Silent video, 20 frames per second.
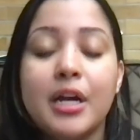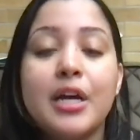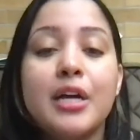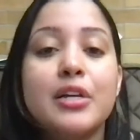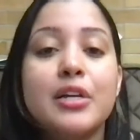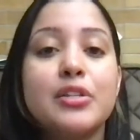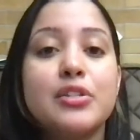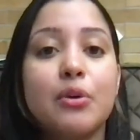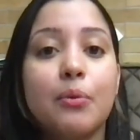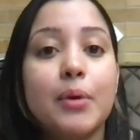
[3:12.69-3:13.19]

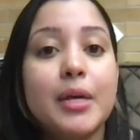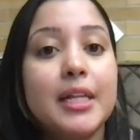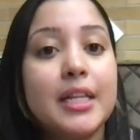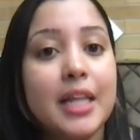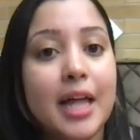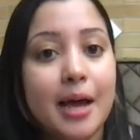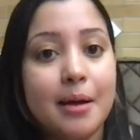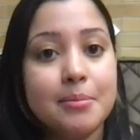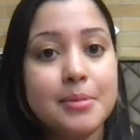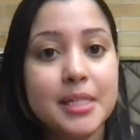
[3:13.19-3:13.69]
So we
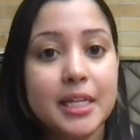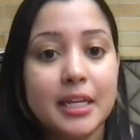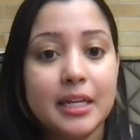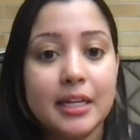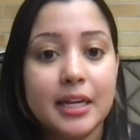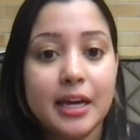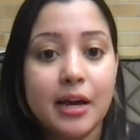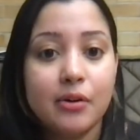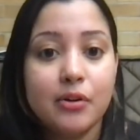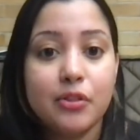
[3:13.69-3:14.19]
clapped and
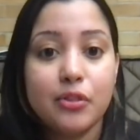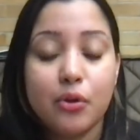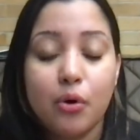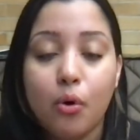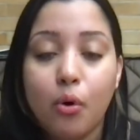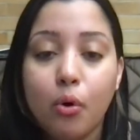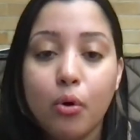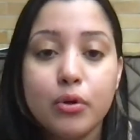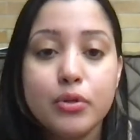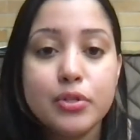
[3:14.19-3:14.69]
counted the
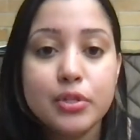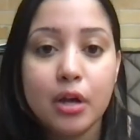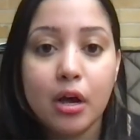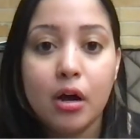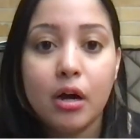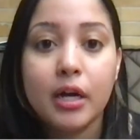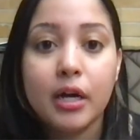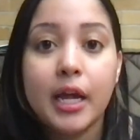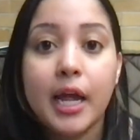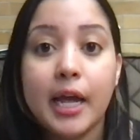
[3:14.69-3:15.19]
whole
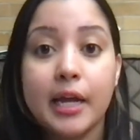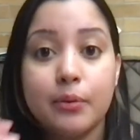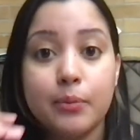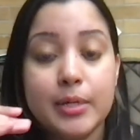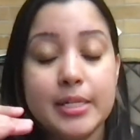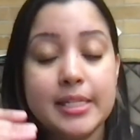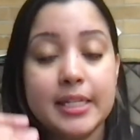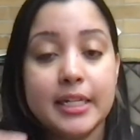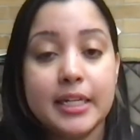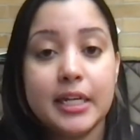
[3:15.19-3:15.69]
song and we
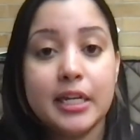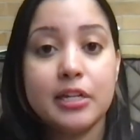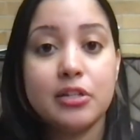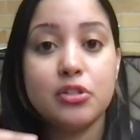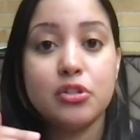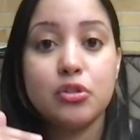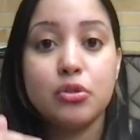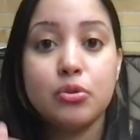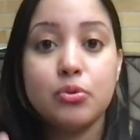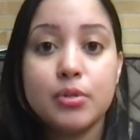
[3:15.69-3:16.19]
did it in
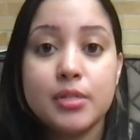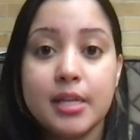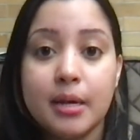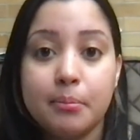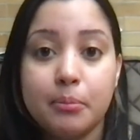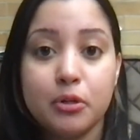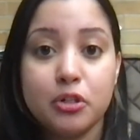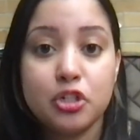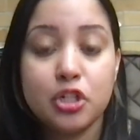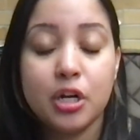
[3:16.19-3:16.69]
two
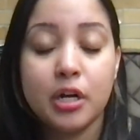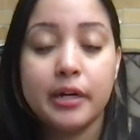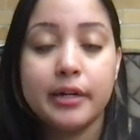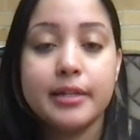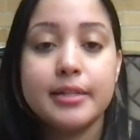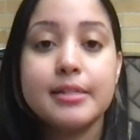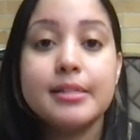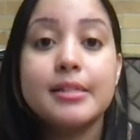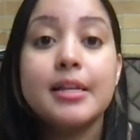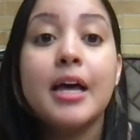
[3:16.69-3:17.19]
separate
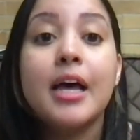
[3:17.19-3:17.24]
chunks.